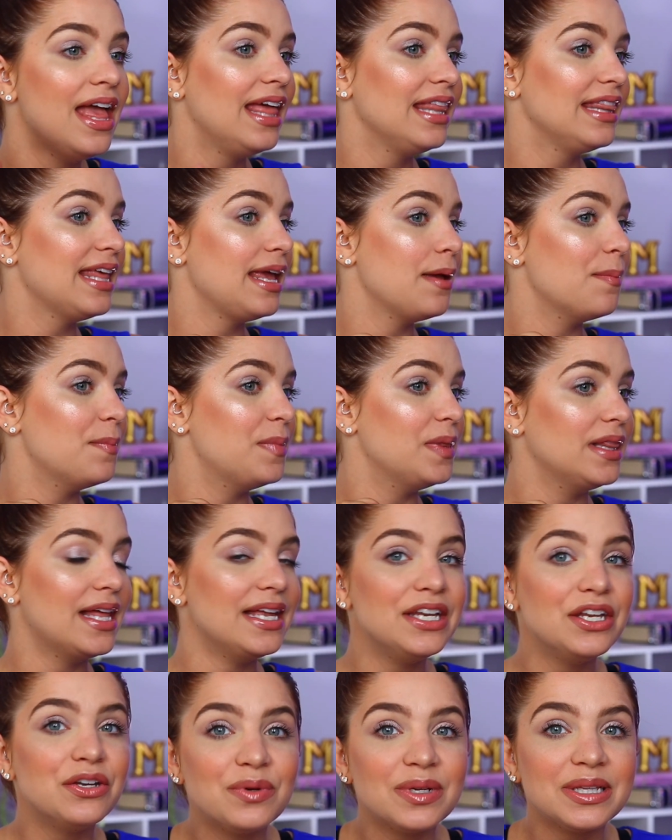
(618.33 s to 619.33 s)
They
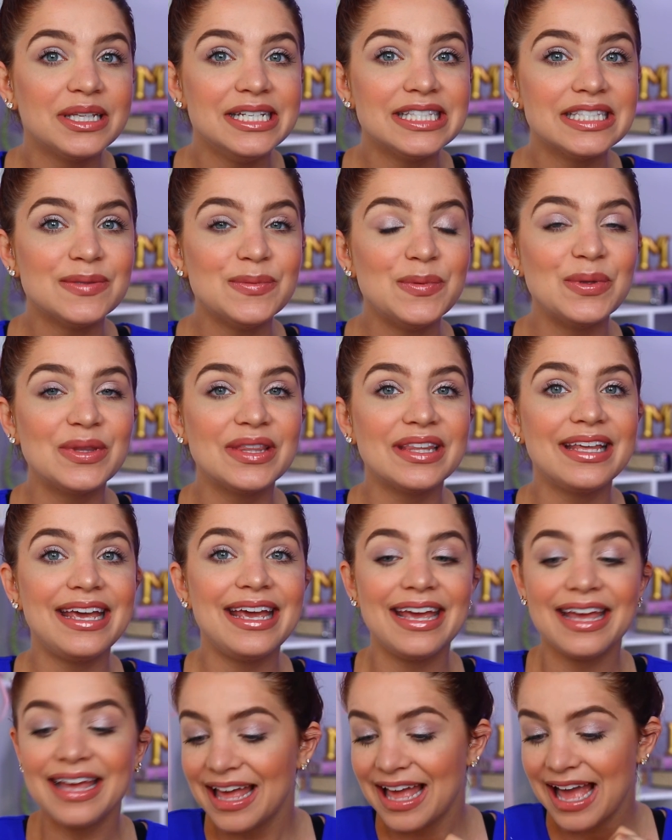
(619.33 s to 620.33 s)
blended really
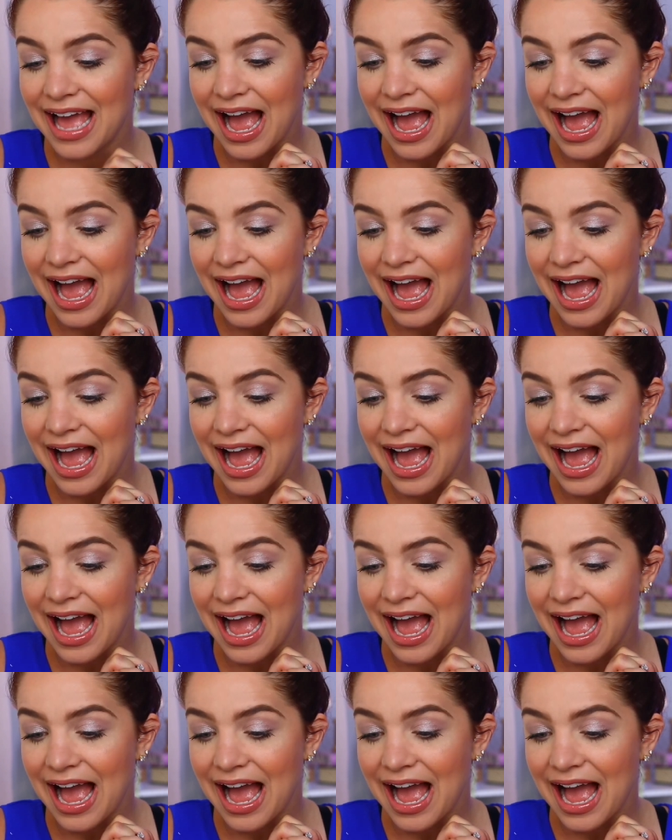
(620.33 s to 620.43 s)
smoothly.